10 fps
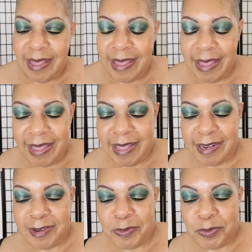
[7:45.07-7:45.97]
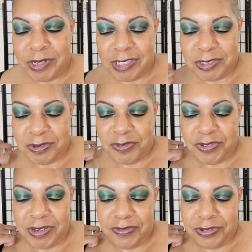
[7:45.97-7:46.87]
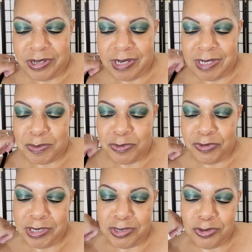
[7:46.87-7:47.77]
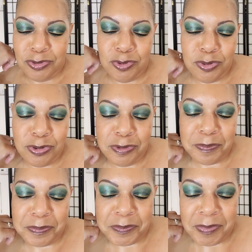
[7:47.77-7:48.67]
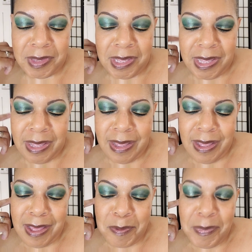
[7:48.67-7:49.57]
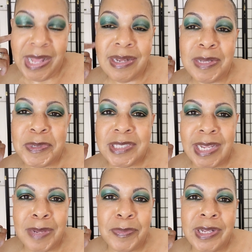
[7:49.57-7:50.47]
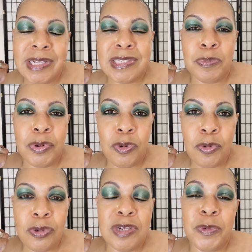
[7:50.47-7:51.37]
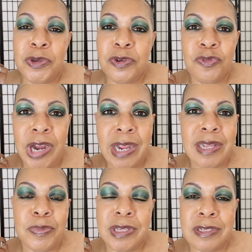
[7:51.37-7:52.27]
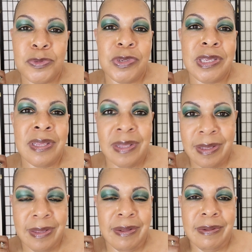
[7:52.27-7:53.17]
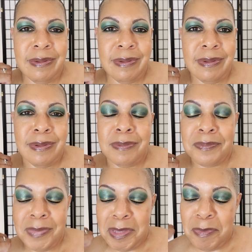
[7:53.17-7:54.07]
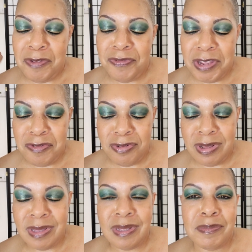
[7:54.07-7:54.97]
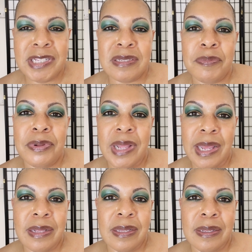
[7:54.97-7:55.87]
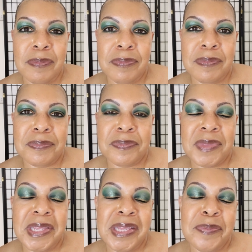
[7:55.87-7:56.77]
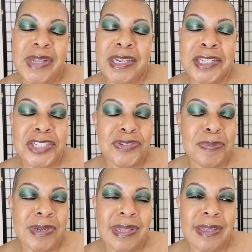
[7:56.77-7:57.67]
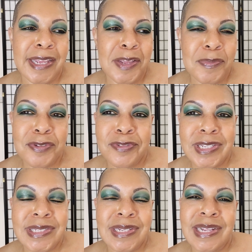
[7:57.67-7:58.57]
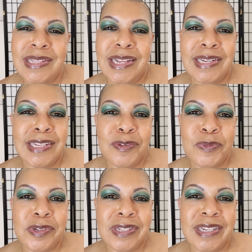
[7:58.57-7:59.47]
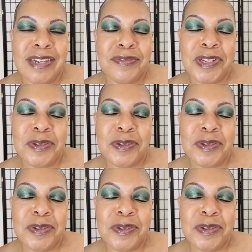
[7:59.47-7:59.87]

And what is your favorite inspirational quote? My lip statement is bold and we're going to rock it because we can. My favorite lip is a black lip. Black History Month gave me a reason, not that I needed one. Every